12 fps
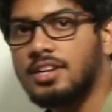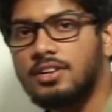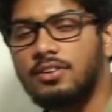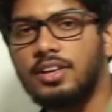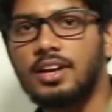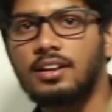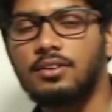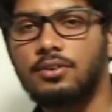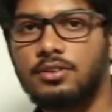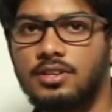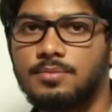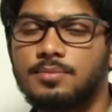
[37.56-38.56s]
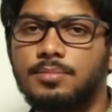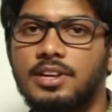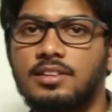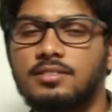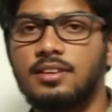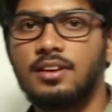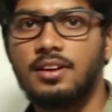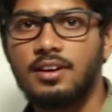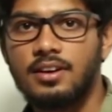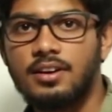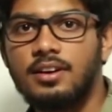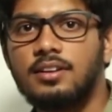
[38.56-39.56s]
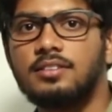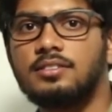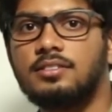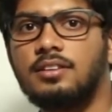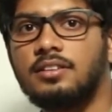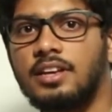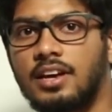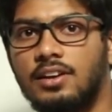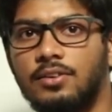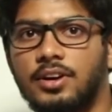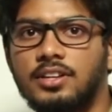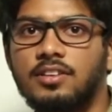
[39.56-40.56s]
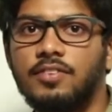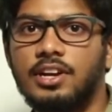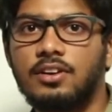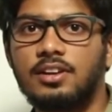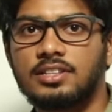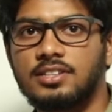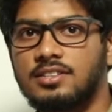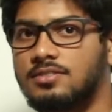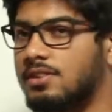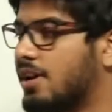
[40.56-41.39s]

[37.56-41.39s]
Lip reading: scheduling algorithms, please take a look at the video lectures to